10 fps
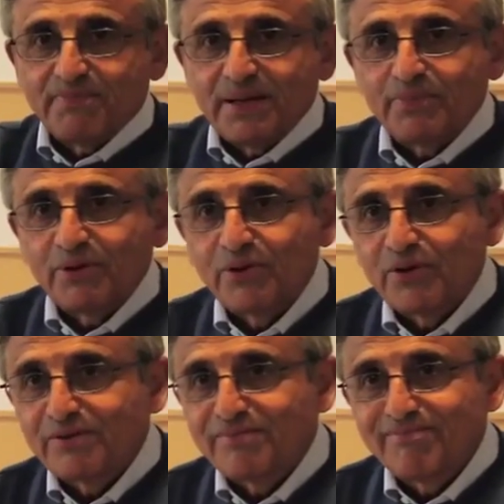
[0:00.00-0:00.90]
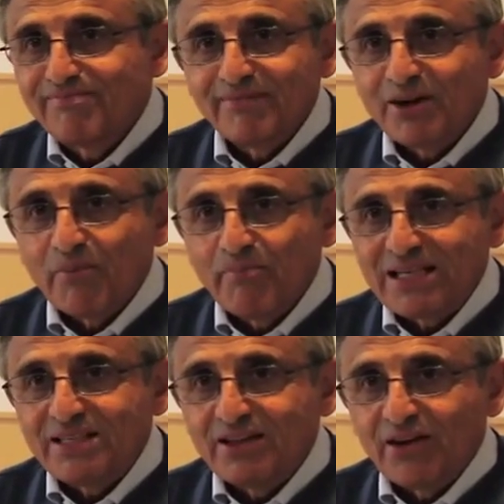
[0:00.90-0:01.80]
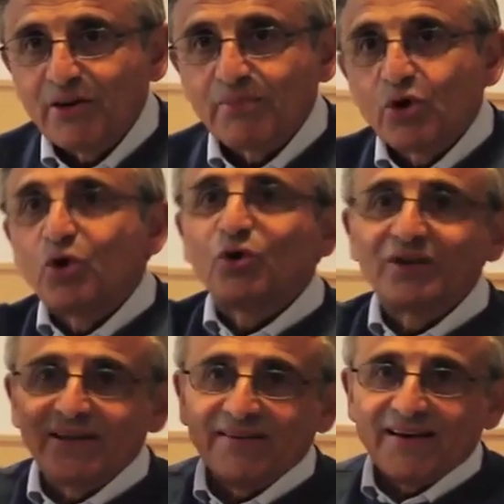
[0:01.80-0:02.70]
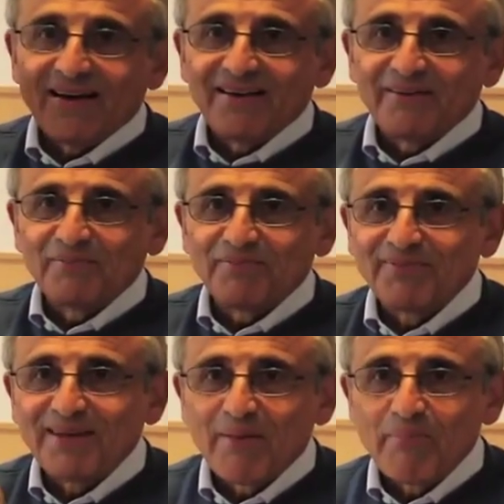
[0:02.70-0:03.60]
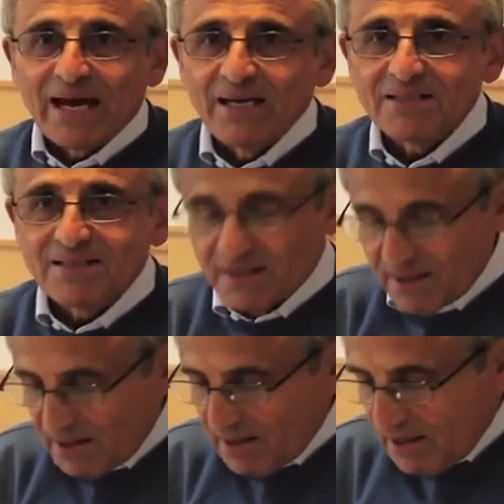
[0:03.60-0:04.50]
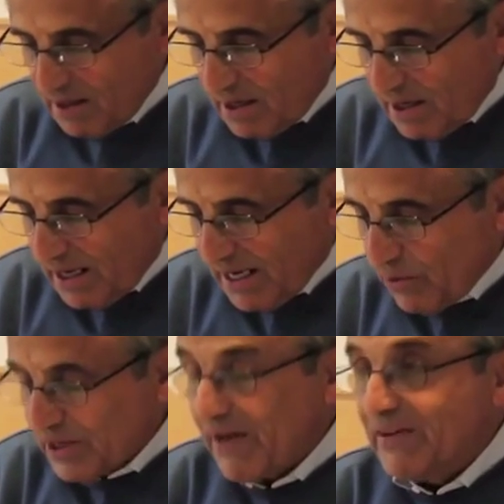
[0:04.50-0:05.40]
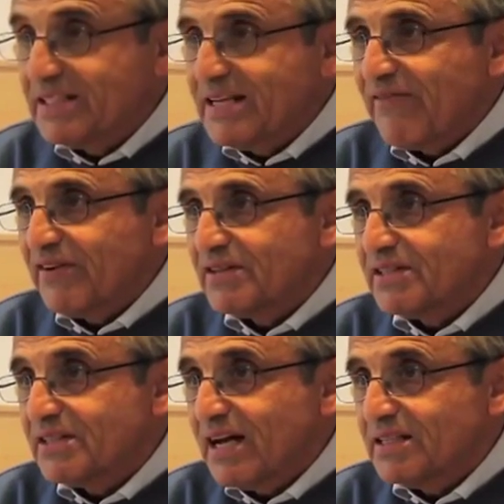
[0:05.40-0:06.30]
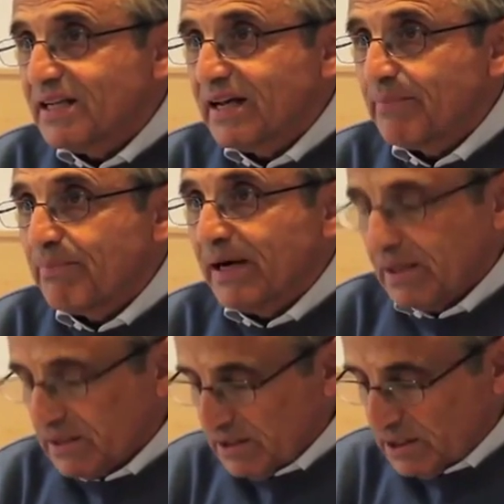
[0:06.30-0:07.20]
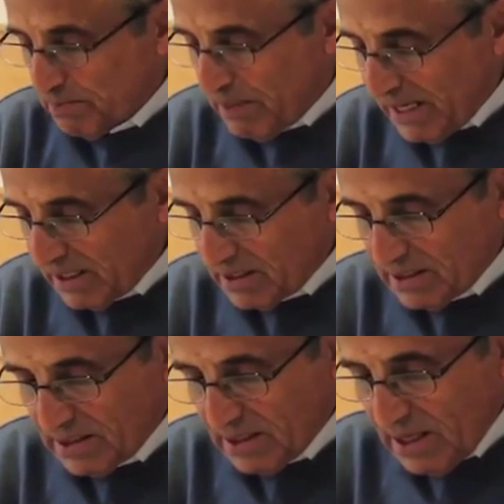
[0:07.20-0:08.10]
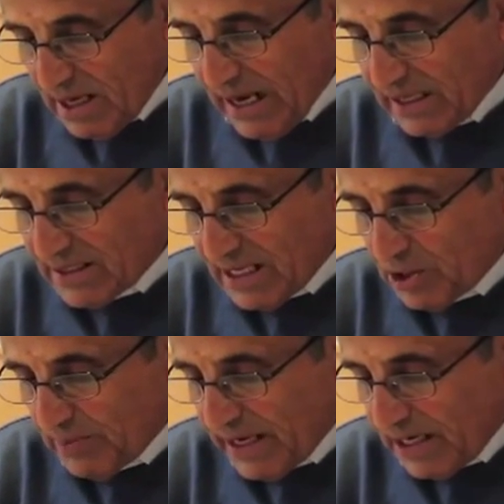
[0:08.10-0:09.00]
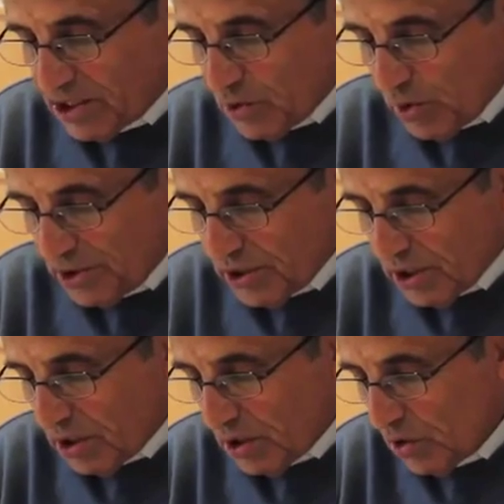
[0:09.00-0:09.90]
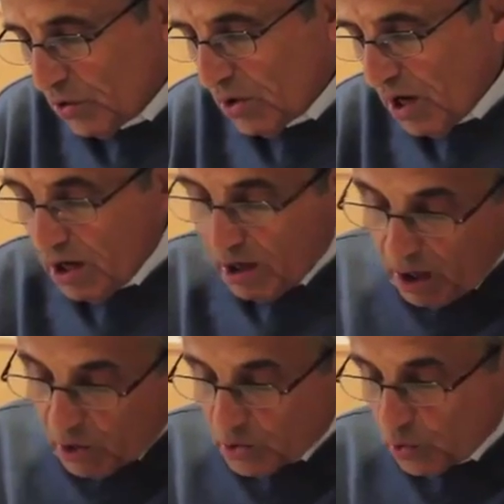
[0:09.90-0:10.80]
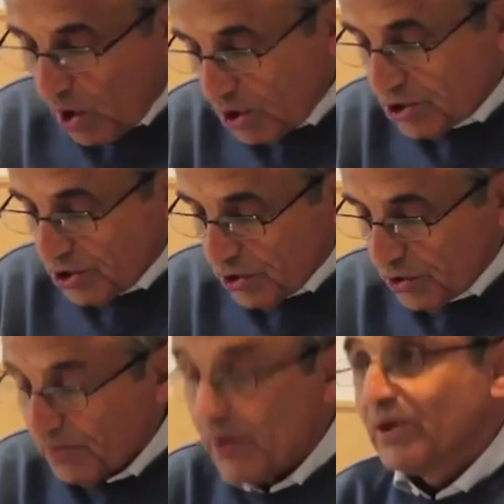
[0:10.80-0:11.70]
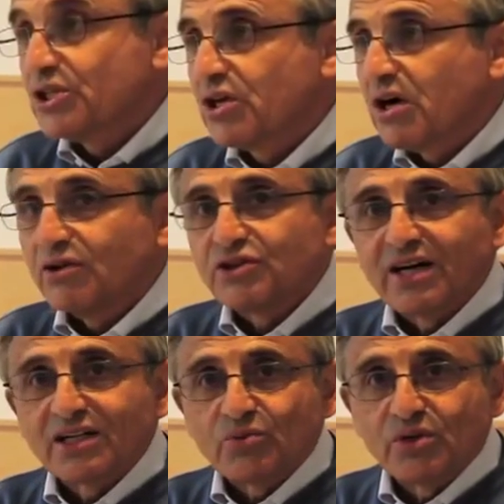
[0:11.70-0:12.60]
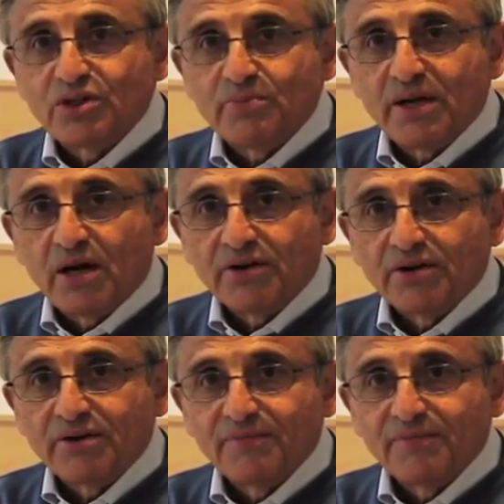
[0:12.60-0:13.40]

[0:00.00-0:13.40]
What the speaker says: people who had, you know, betted on them called in their bets, it would have a devastating impact as banks, etc., began to wonder who owned what to whom and which contracts were to be honoured.